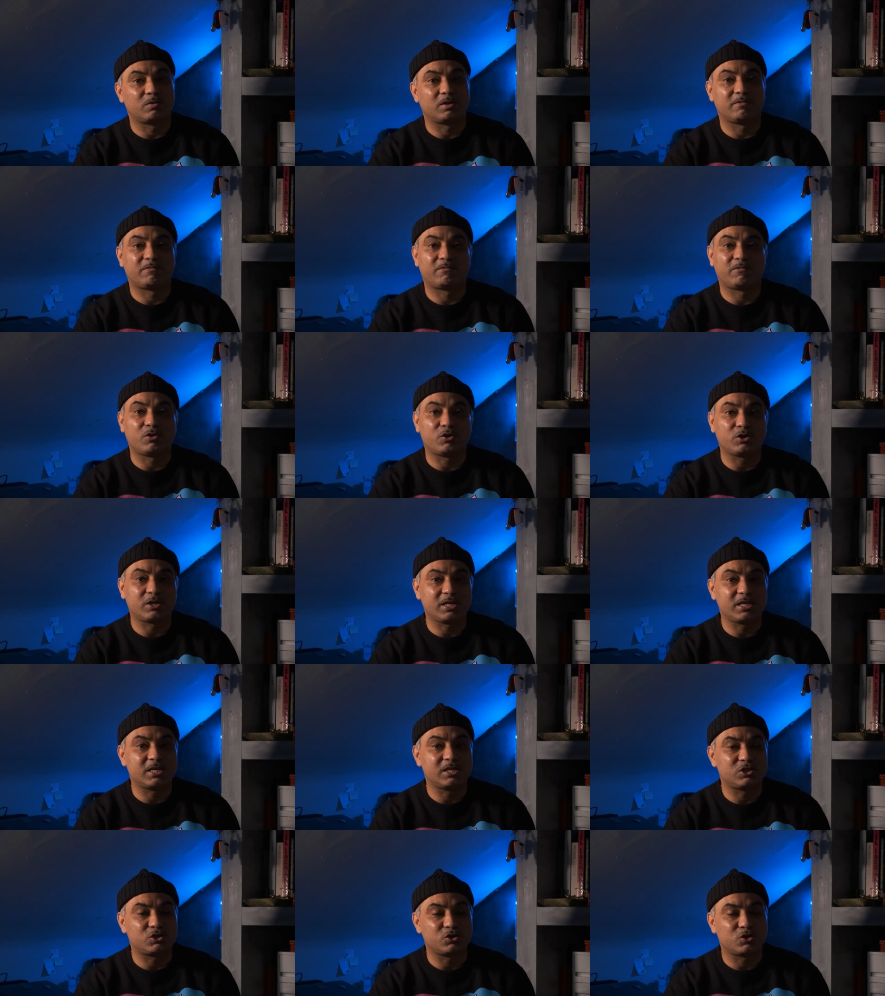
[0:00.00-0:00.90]
if
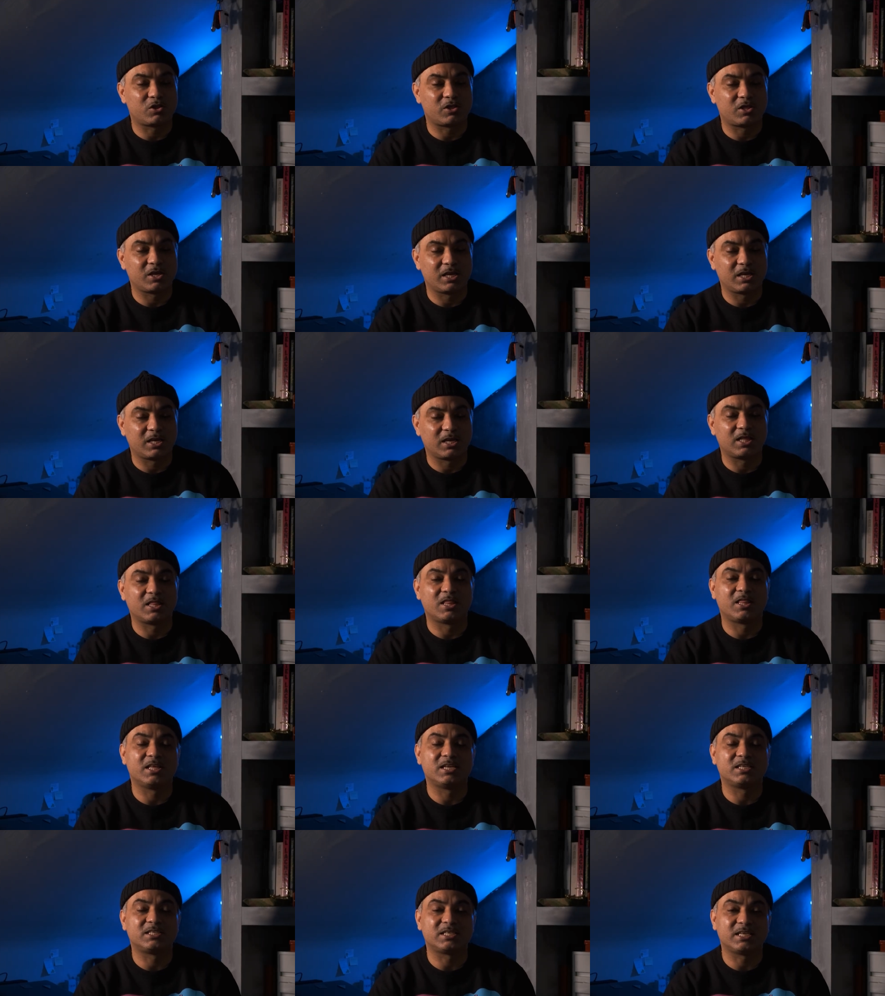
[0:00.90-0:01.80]
vlogging is your thing,
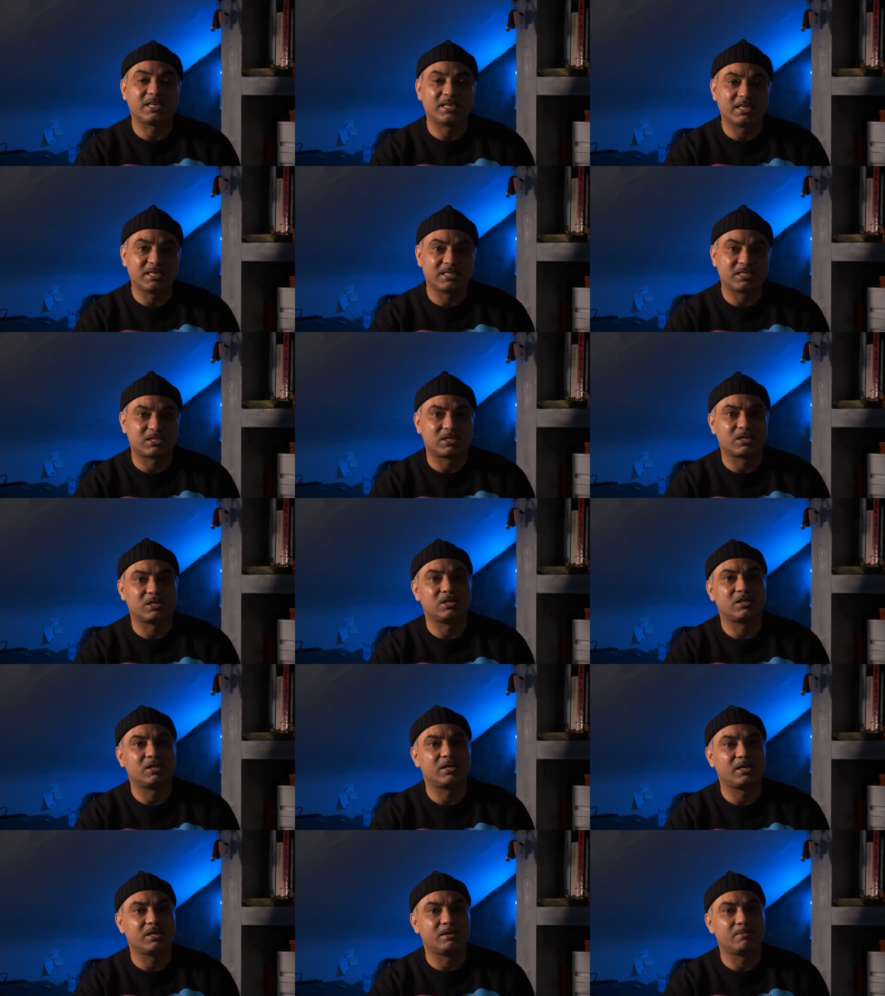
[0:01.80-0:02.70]
this is going
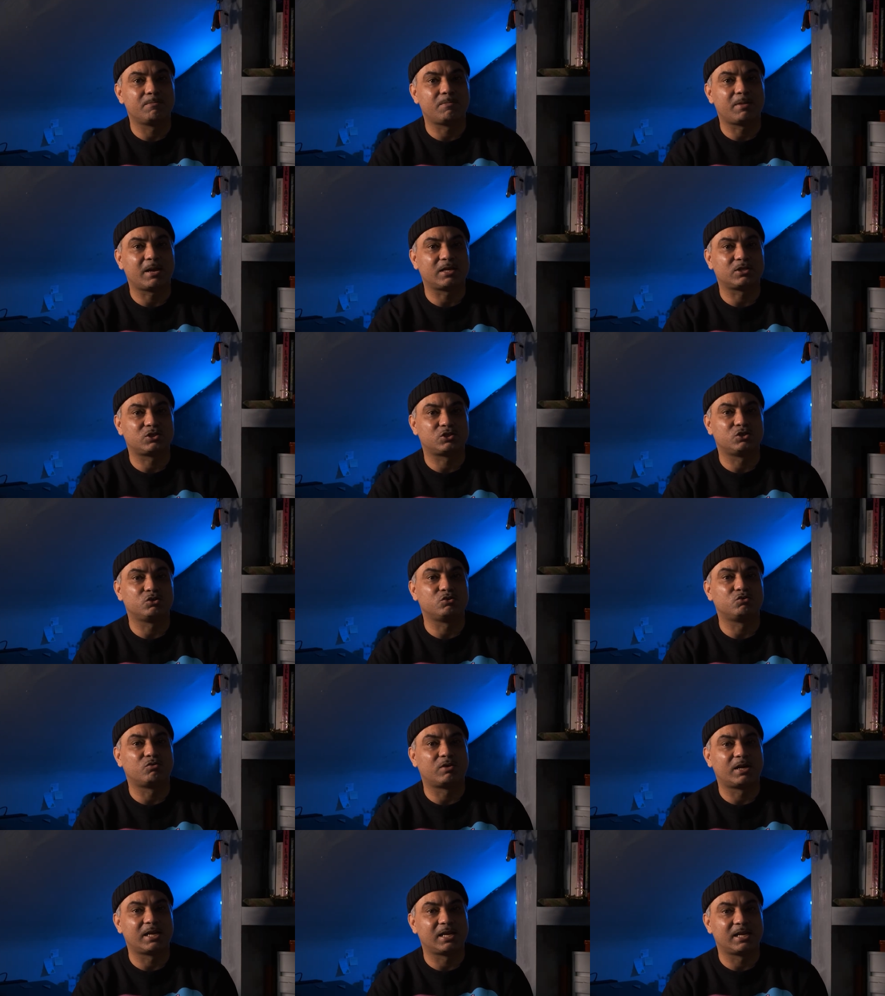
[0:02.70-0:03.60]
to impact you
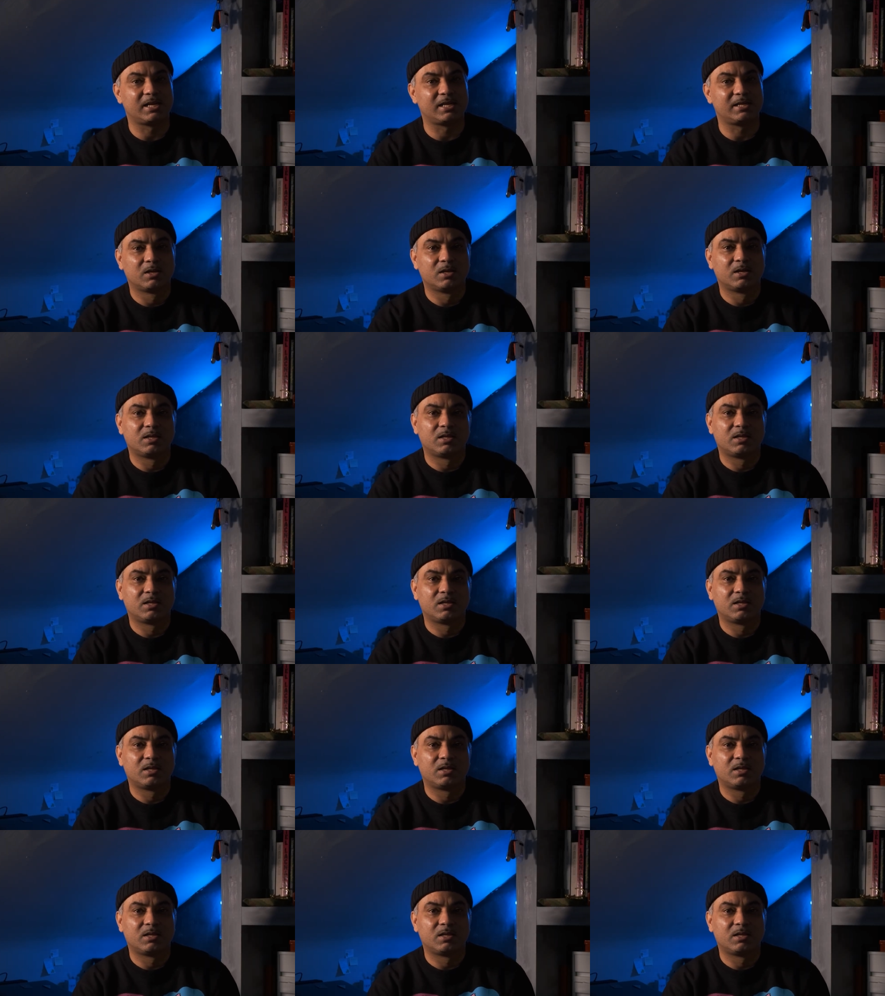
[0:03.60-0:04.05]
greatly.